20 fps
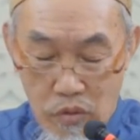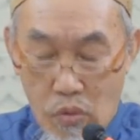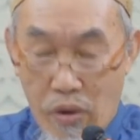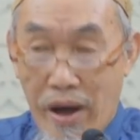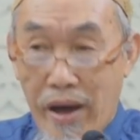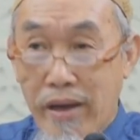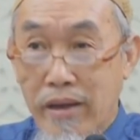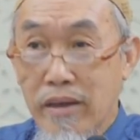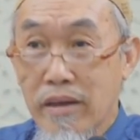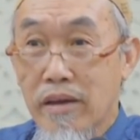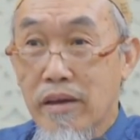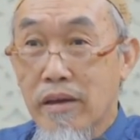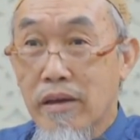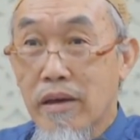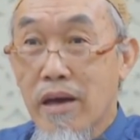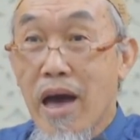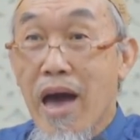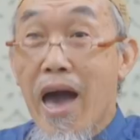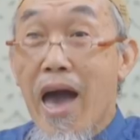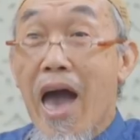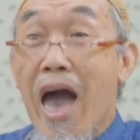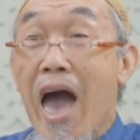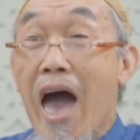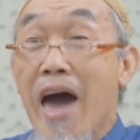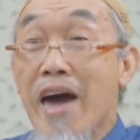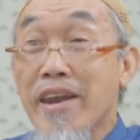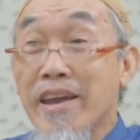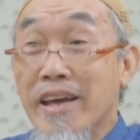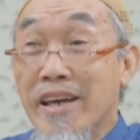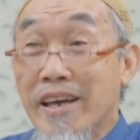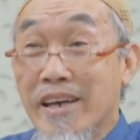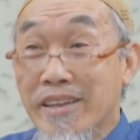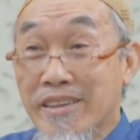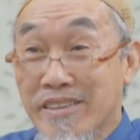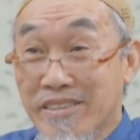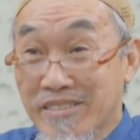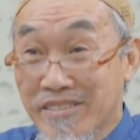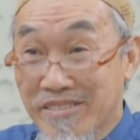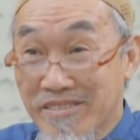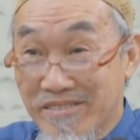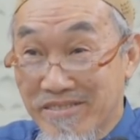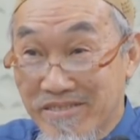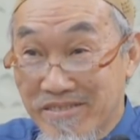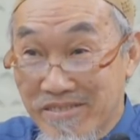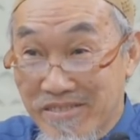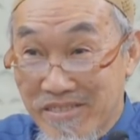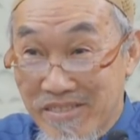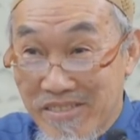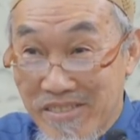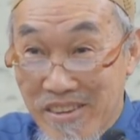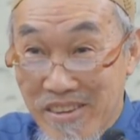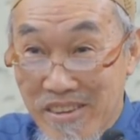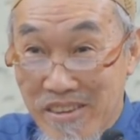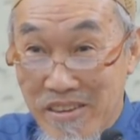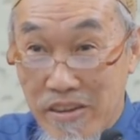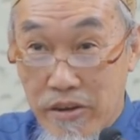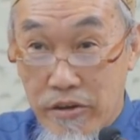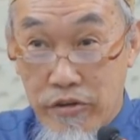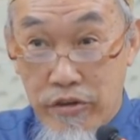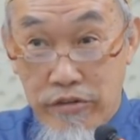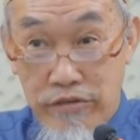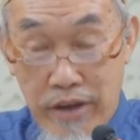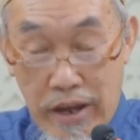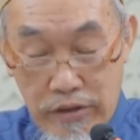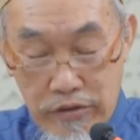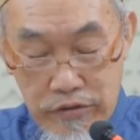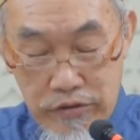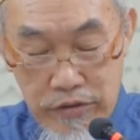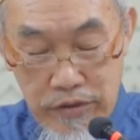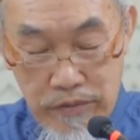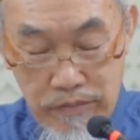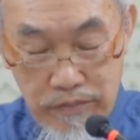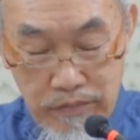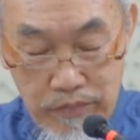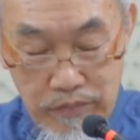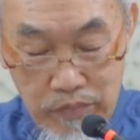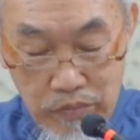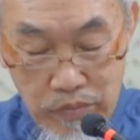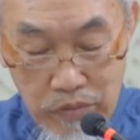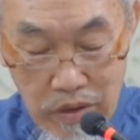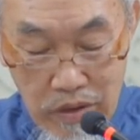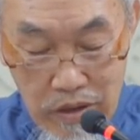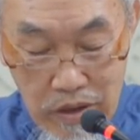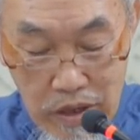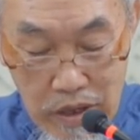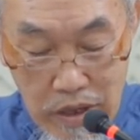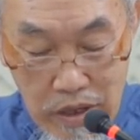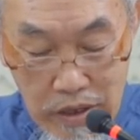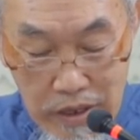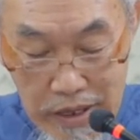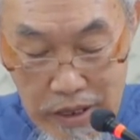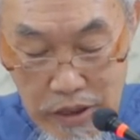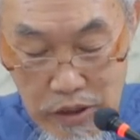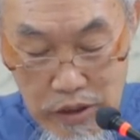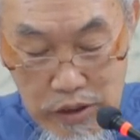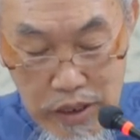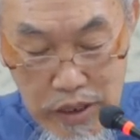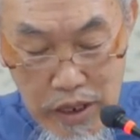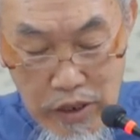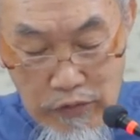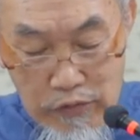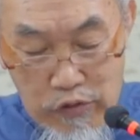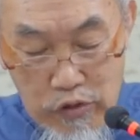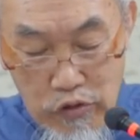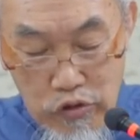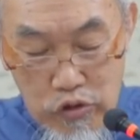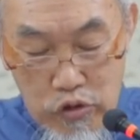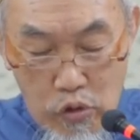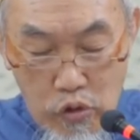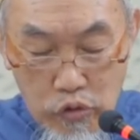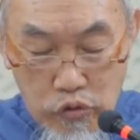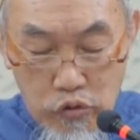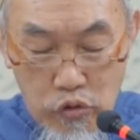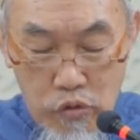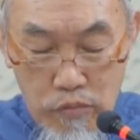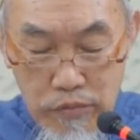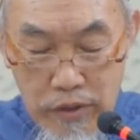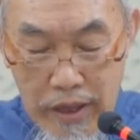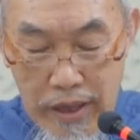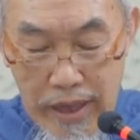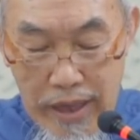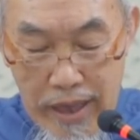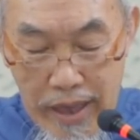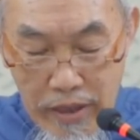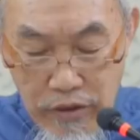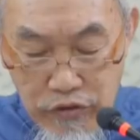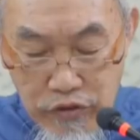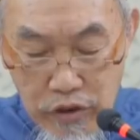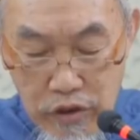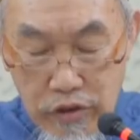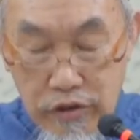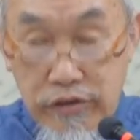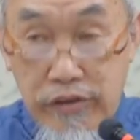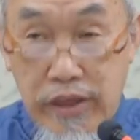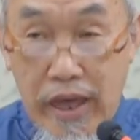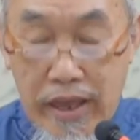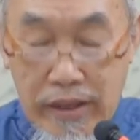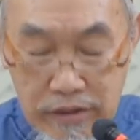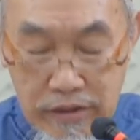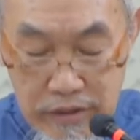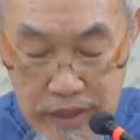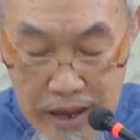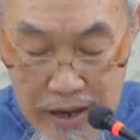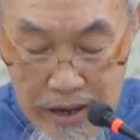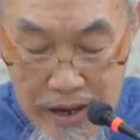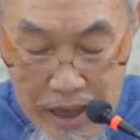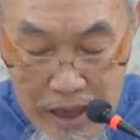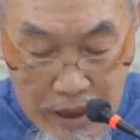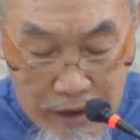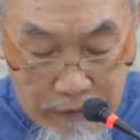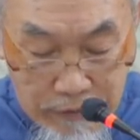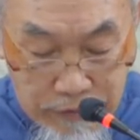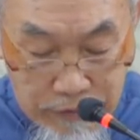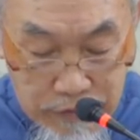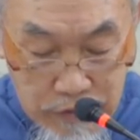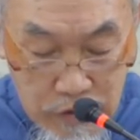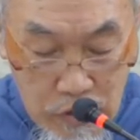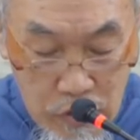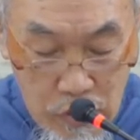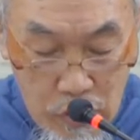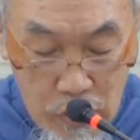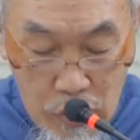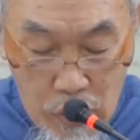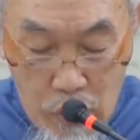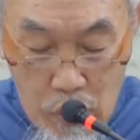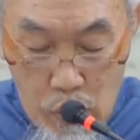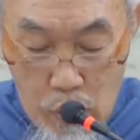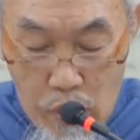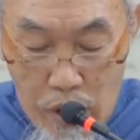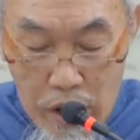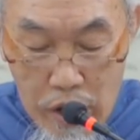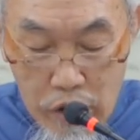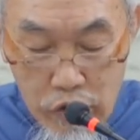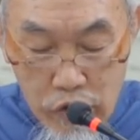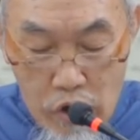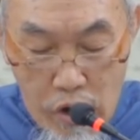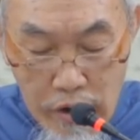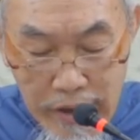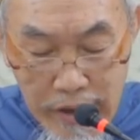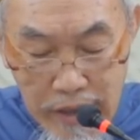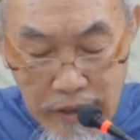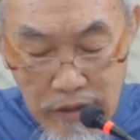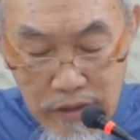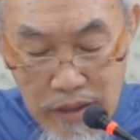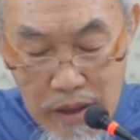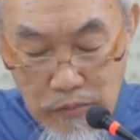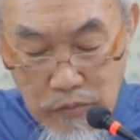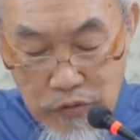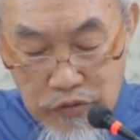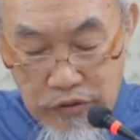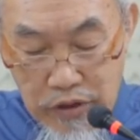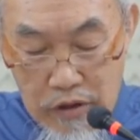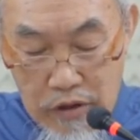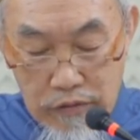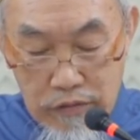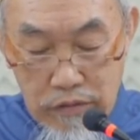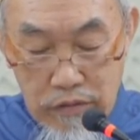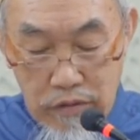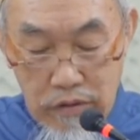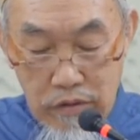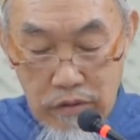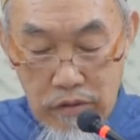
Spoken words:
Why? Arrogant rejection. Indeed, for those whom the angel take their lives while wronging themselves,